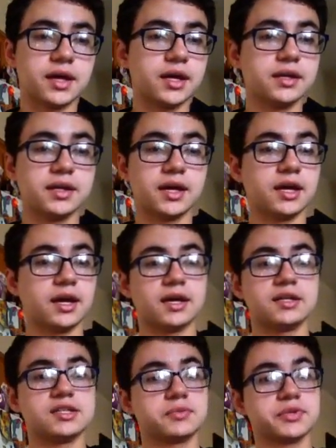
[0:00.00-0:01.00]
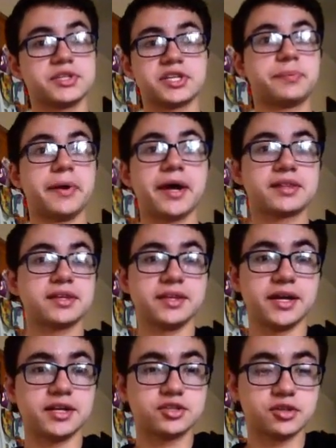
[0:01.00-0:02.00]
I just wasn't expecting
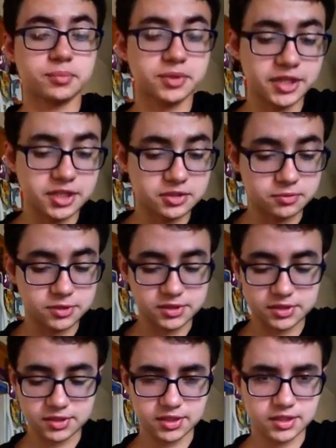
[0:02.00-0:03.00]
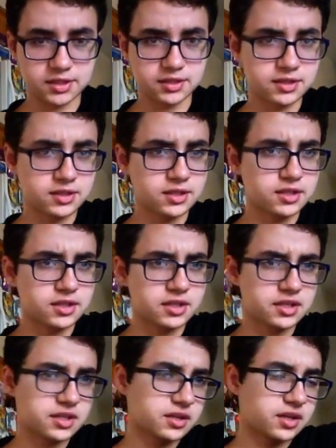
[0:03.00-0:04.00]
that. Triple H was on
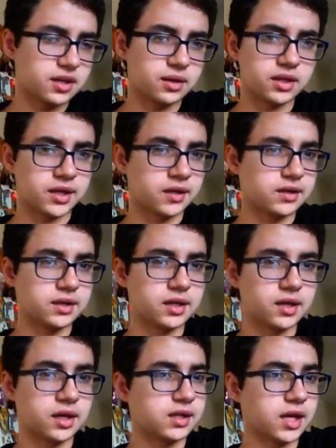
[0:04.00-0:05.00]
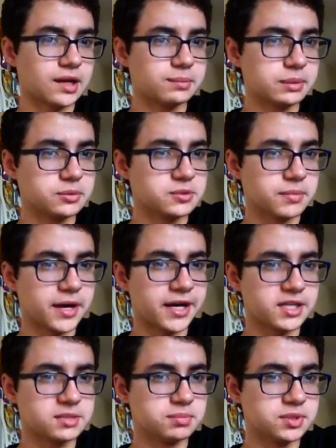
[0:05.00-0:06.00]
a lot of people's
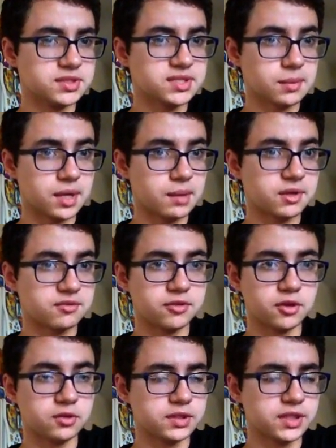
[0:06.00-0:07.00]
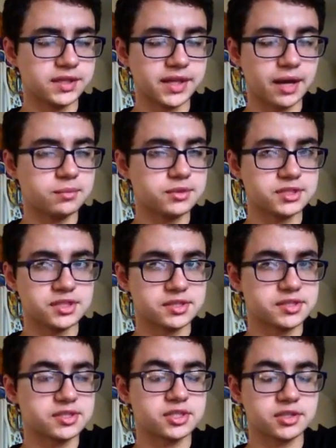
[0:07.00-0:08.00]
minds, but instead we got Mick Foley, and that was
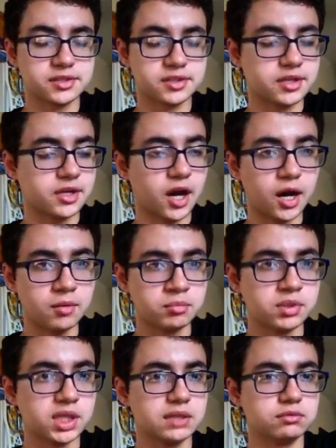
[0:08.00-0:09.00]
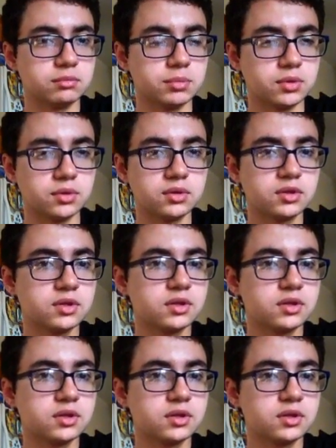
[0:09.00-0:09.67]
just an unbelievable